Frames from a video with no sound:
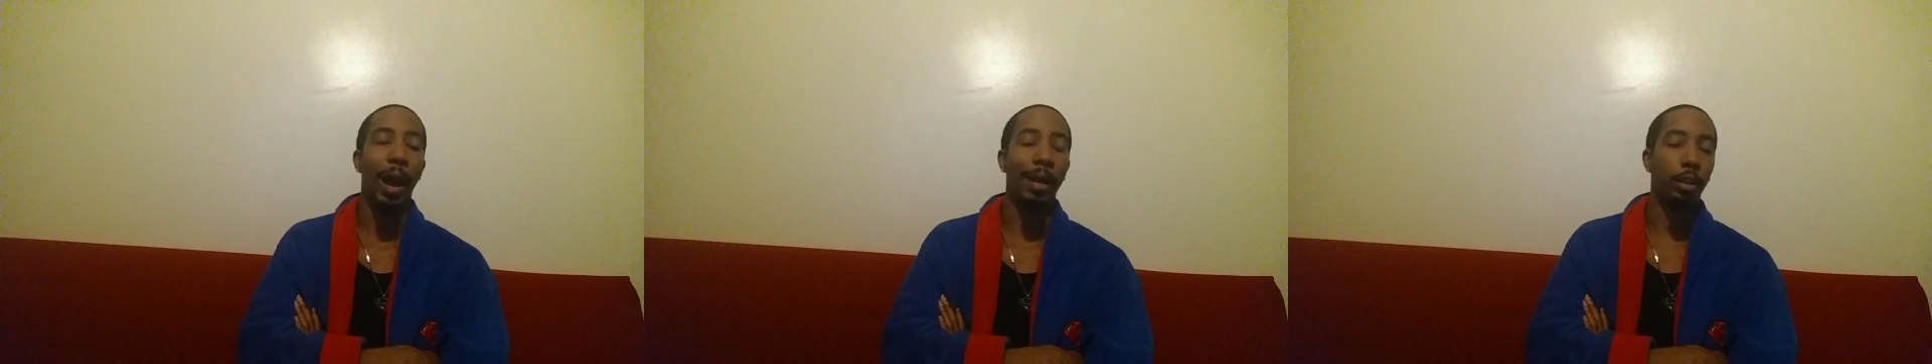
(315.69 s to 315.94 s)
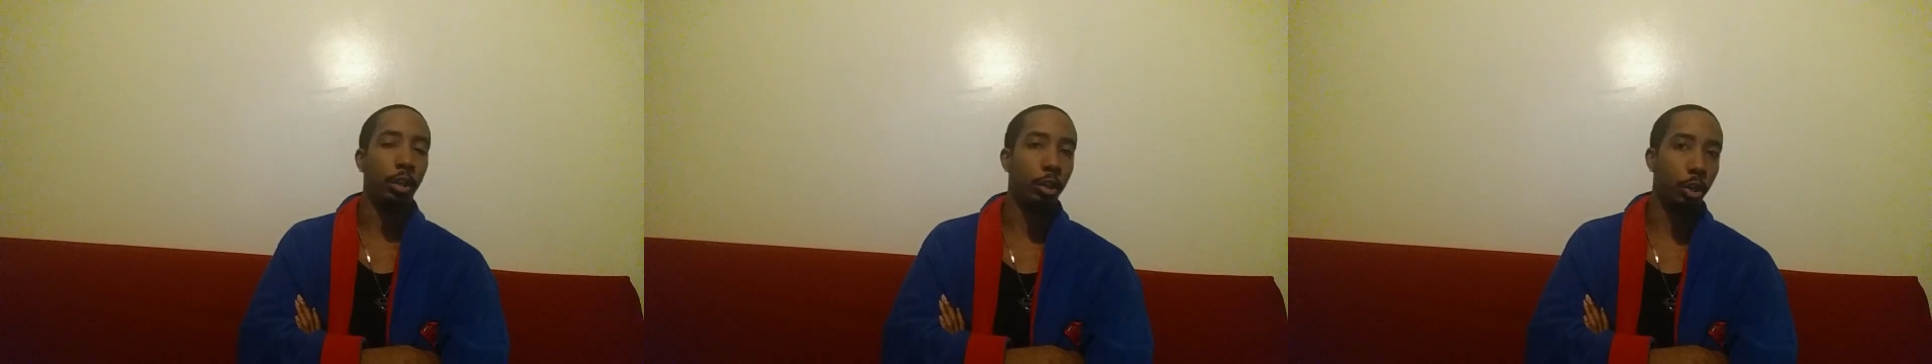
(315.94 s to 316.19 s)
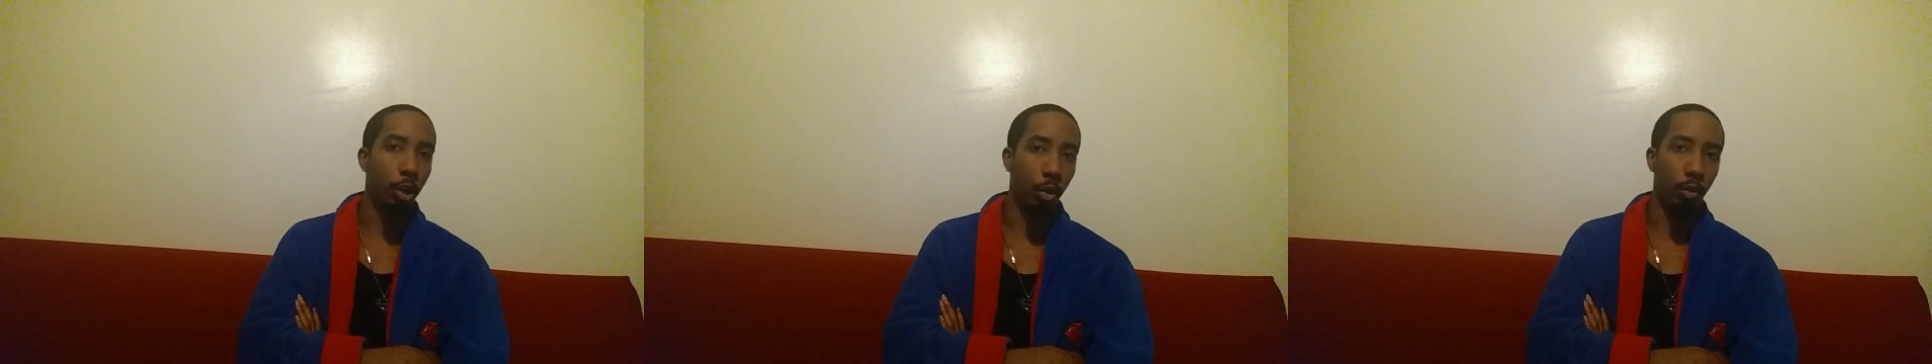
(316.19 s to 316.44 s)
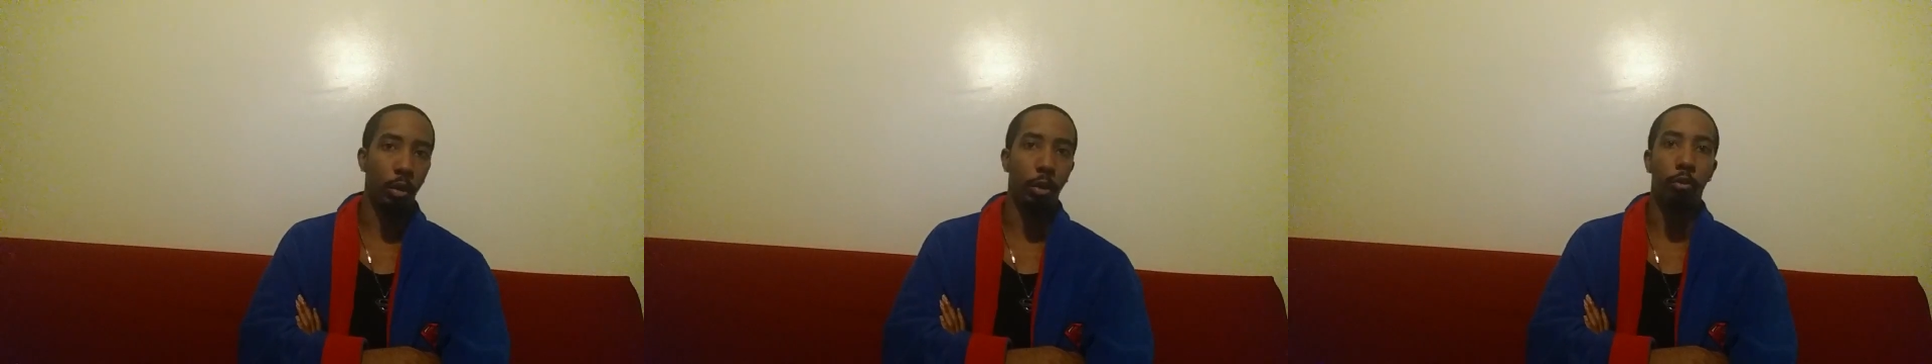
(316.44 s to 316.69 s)
I
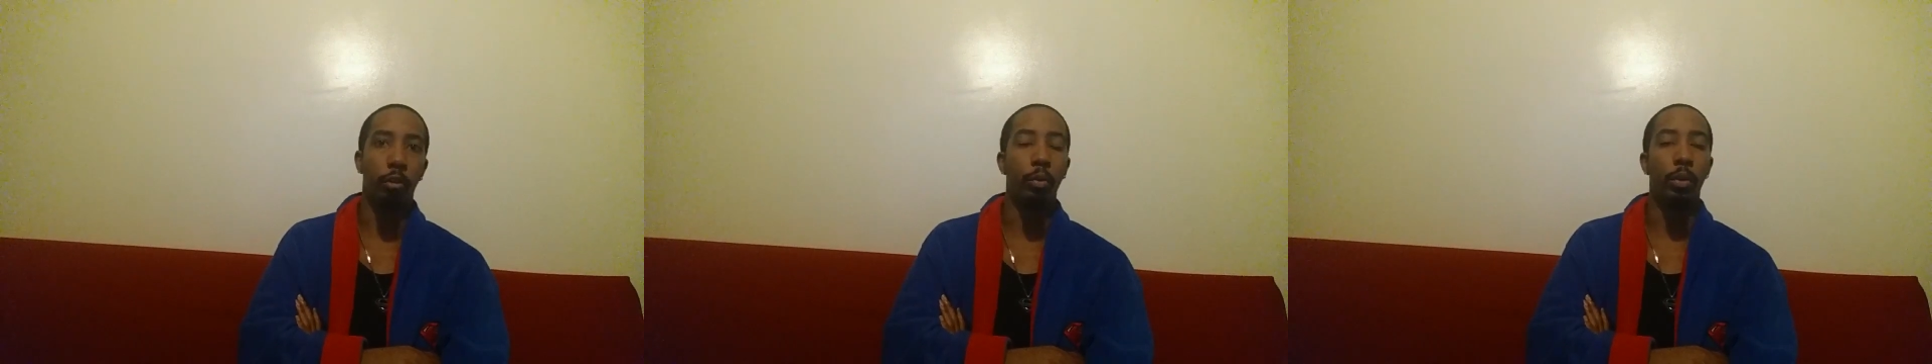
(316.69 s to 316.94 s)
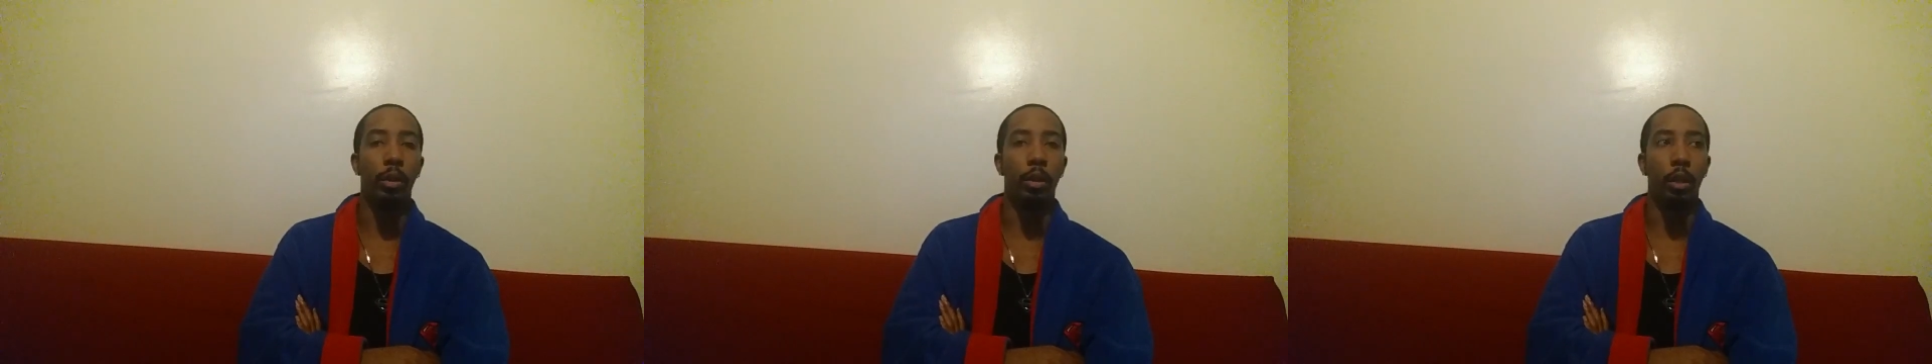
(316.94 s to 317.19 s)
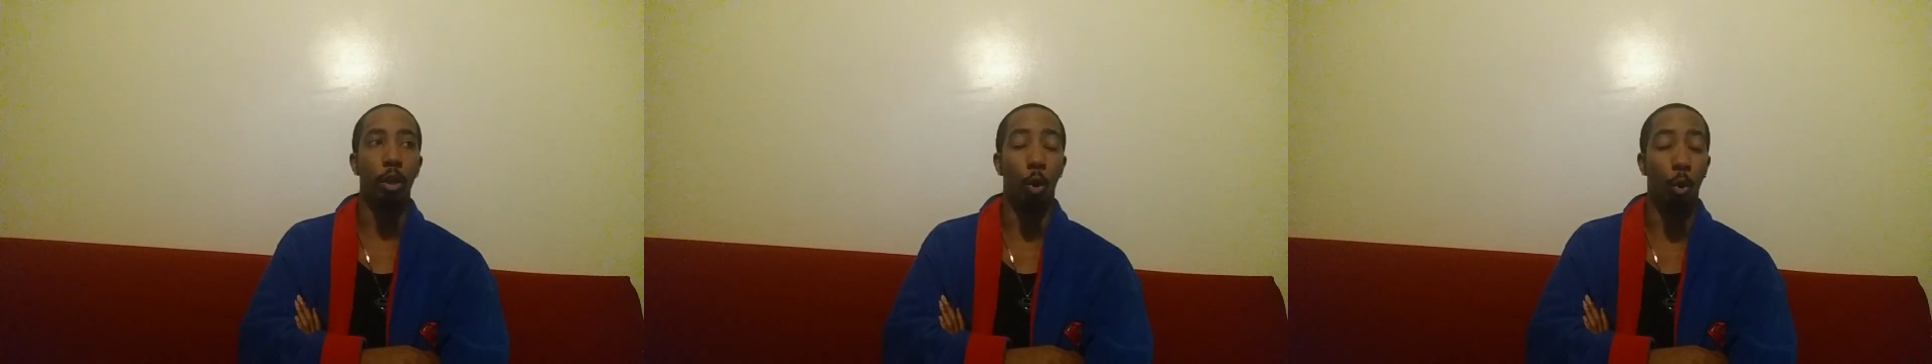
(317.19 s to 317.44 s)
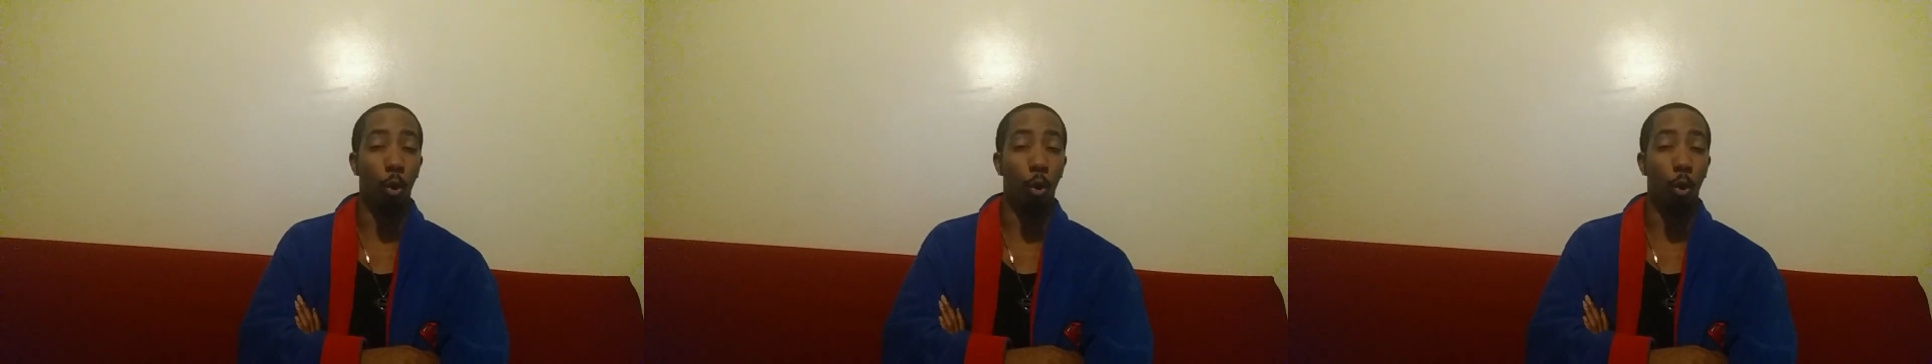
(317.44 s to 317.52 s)
don't agree with the